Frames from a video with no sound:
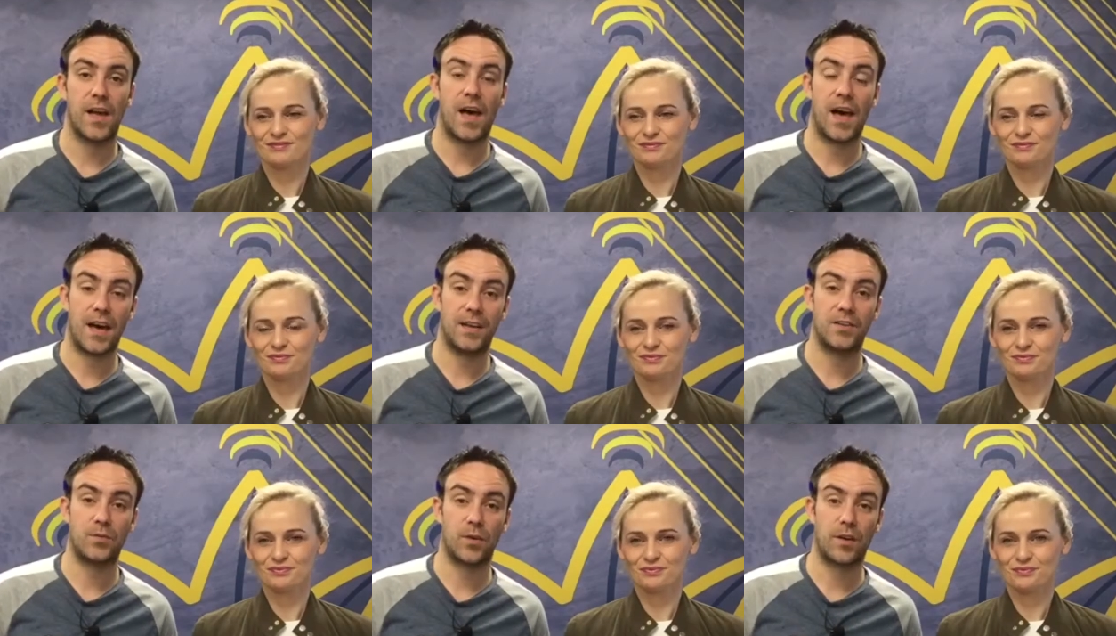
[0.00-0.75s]

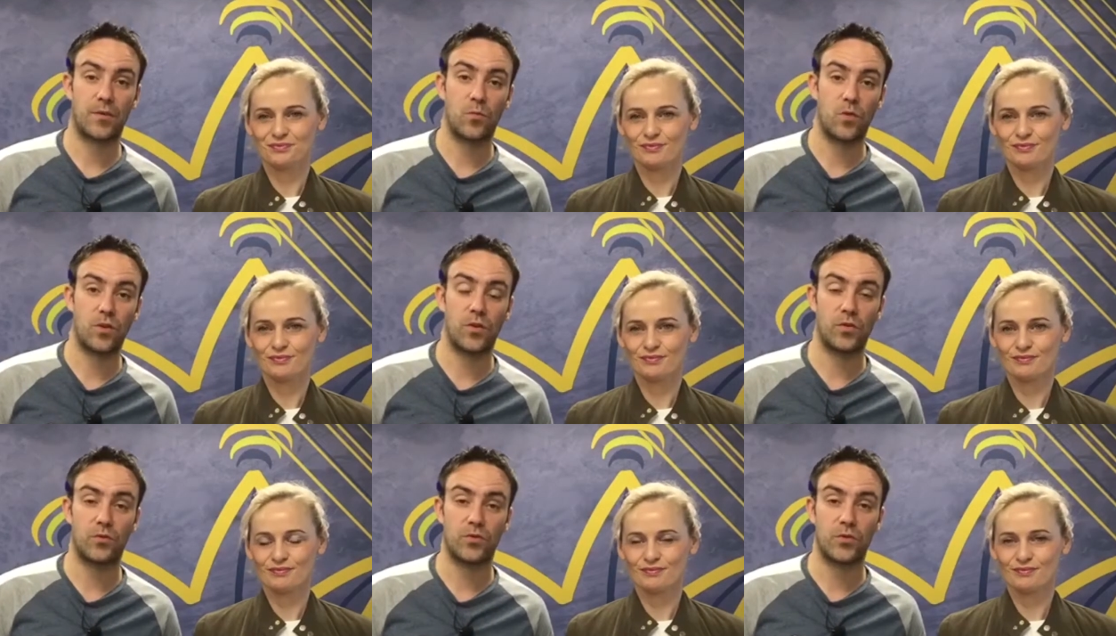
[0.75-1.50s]
Speaker 1: and we're on
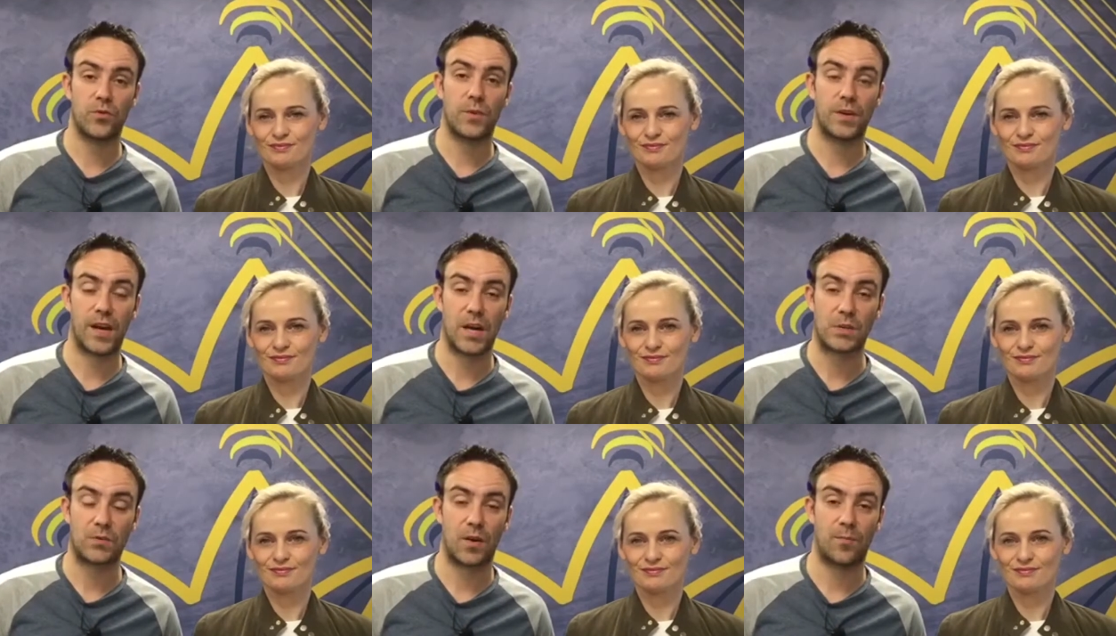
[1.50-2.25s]
100 euro in cash
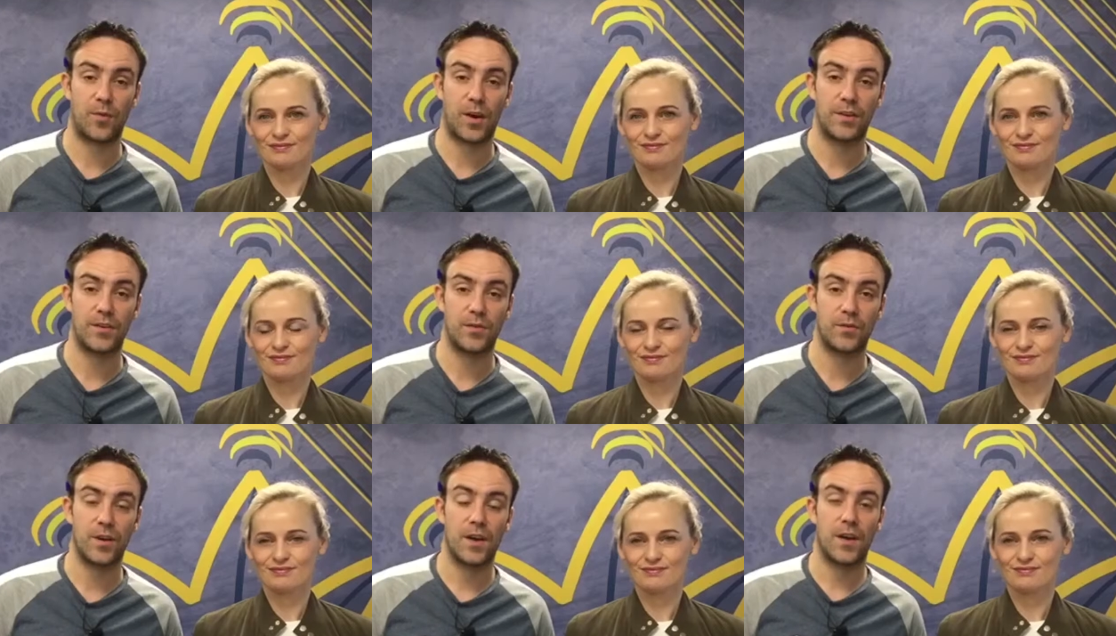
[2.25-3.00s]
for our brand
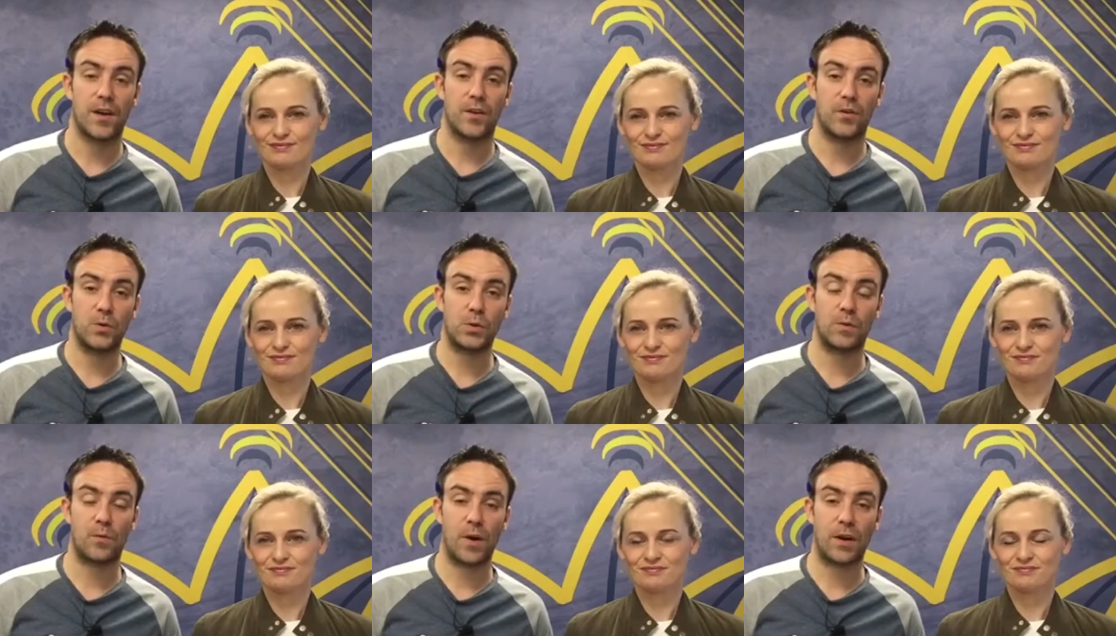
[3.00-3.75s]
new Who's
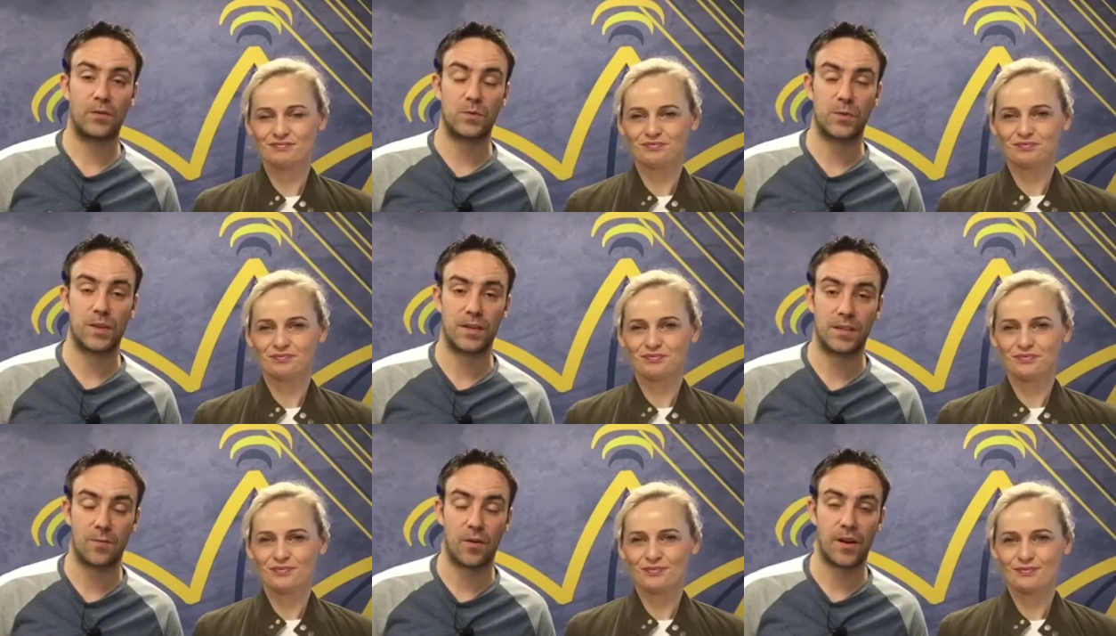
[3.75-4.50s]
for Breakfast with thanks
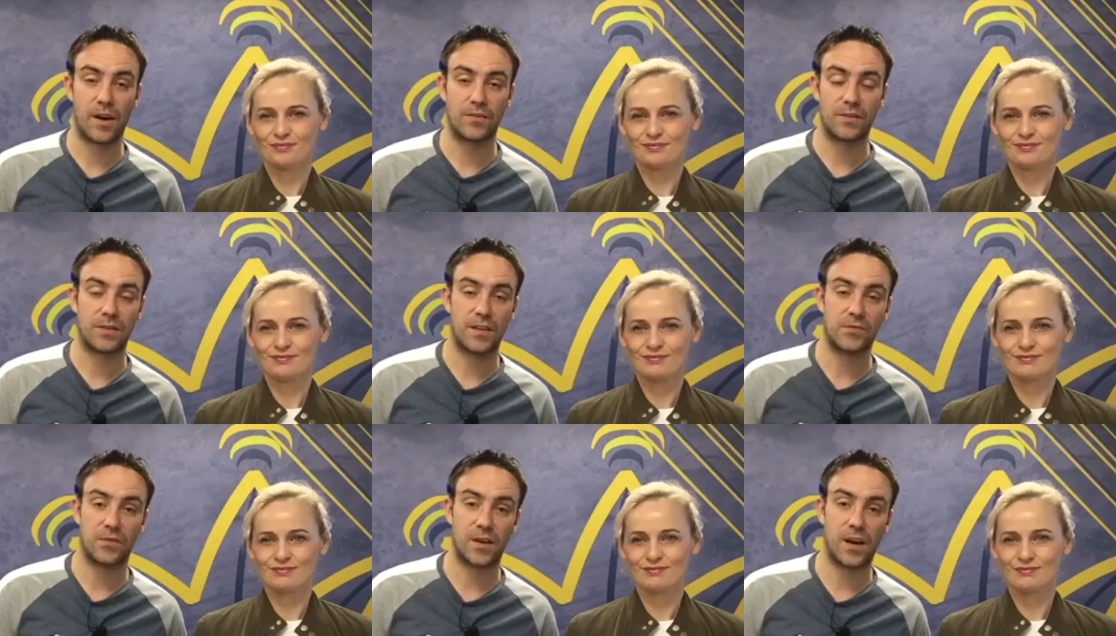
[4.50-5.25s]
to Moriarty's,
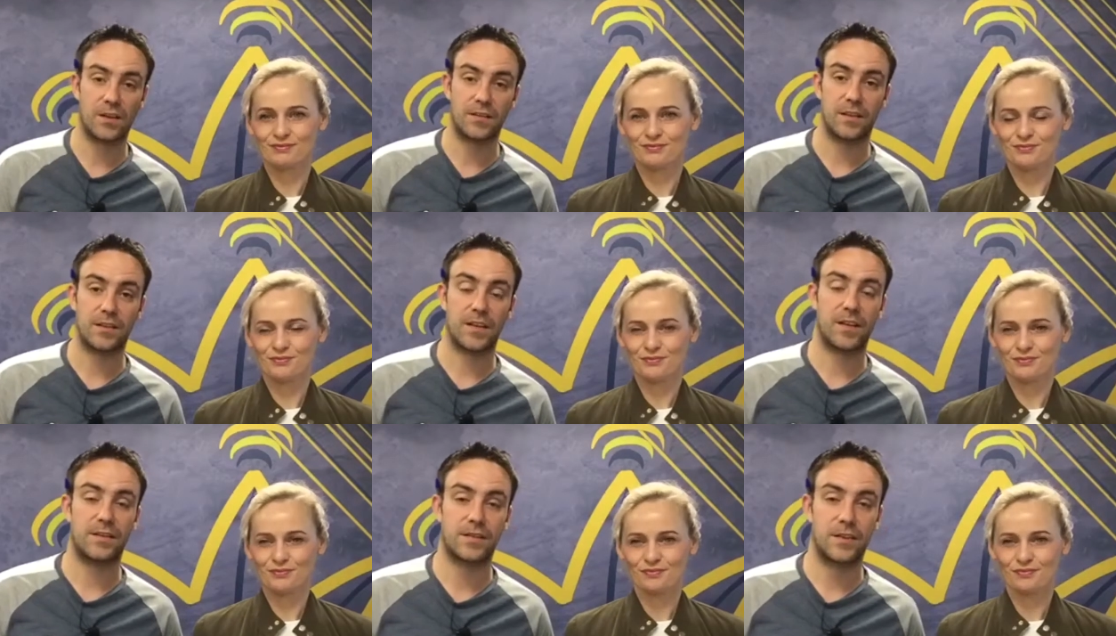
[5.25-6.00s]
Central Car Sales,
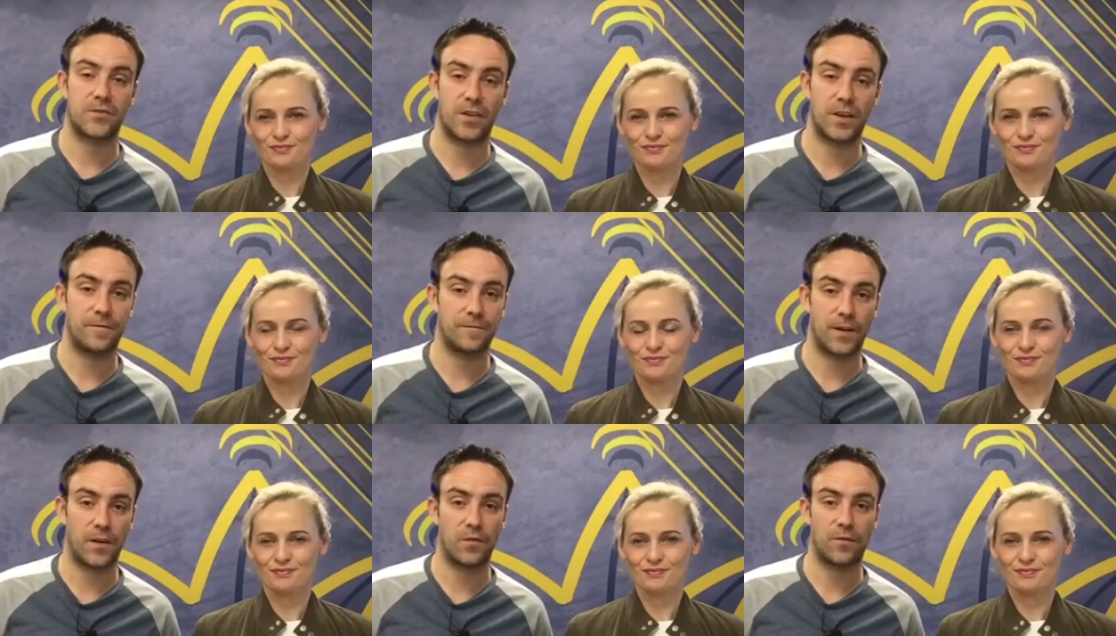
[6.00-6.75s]
and Centra and
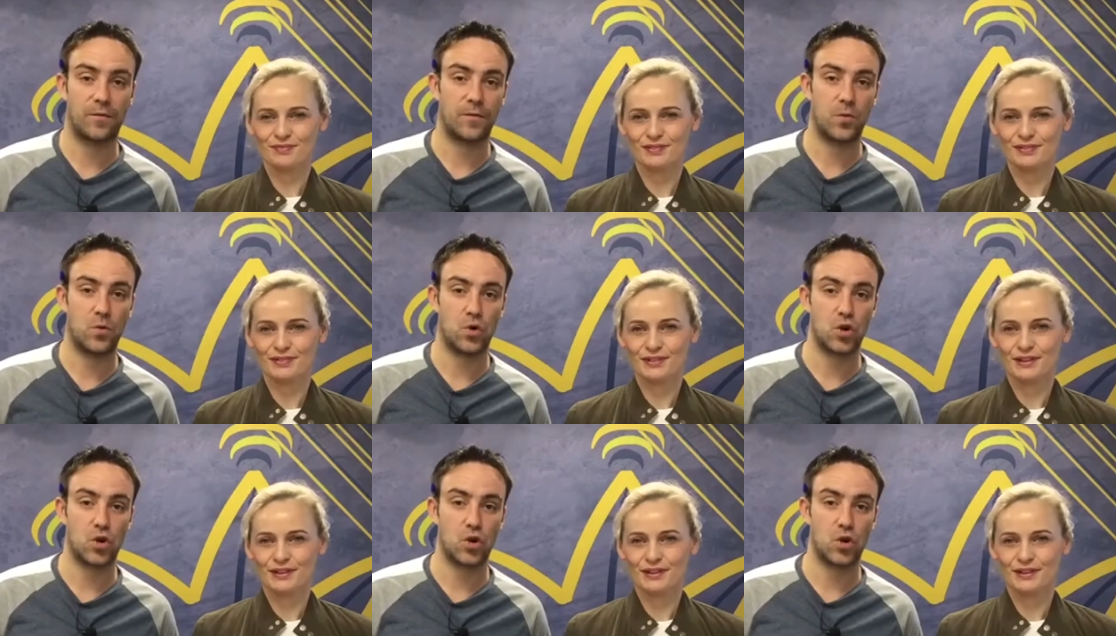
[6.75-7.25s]
Farron 4.